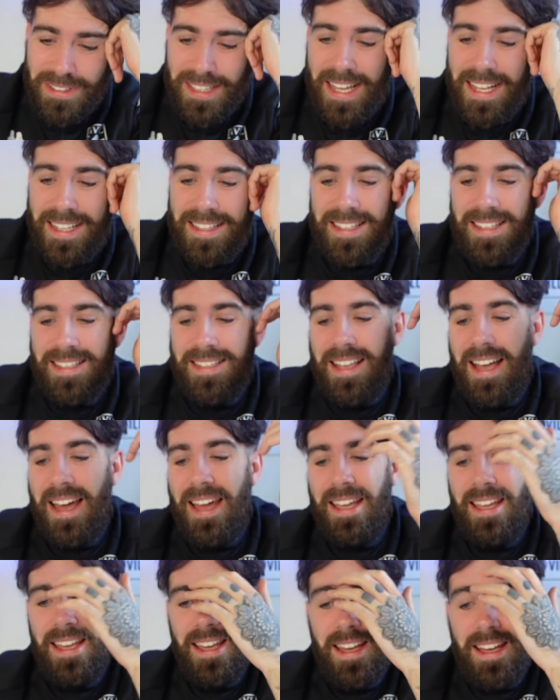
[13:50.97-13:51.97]
Need
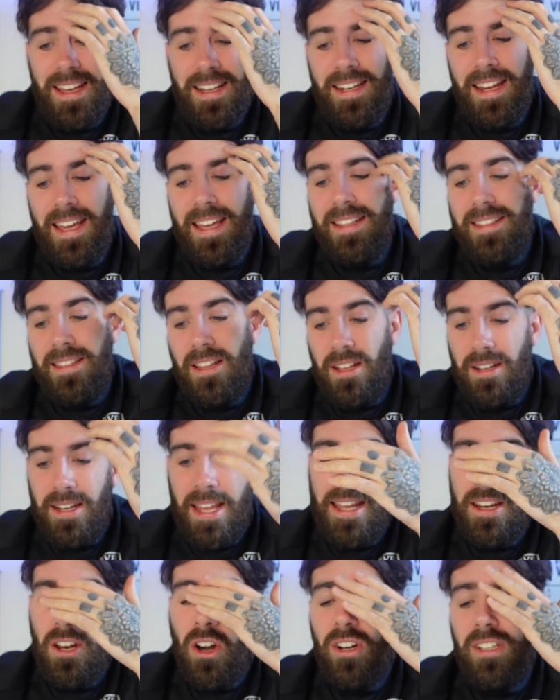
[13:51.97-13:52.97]

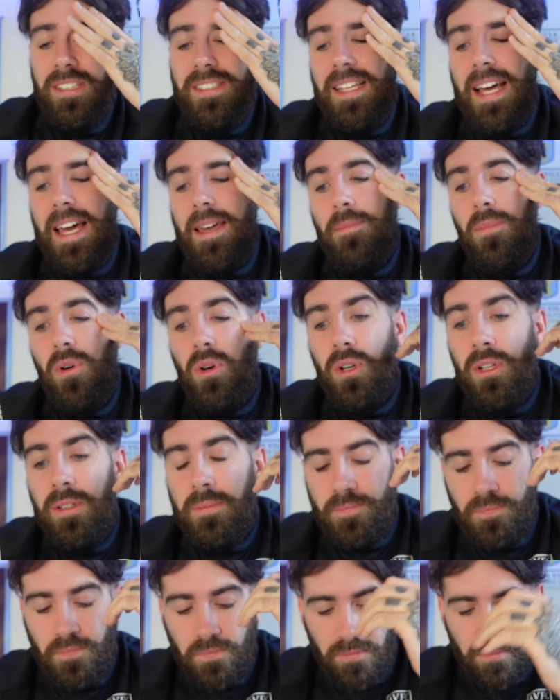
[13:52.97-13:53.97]
I say
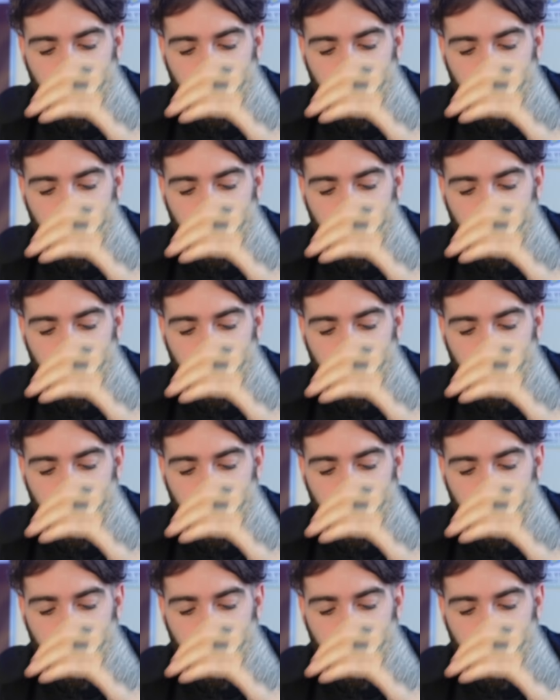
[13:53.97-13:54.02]
more?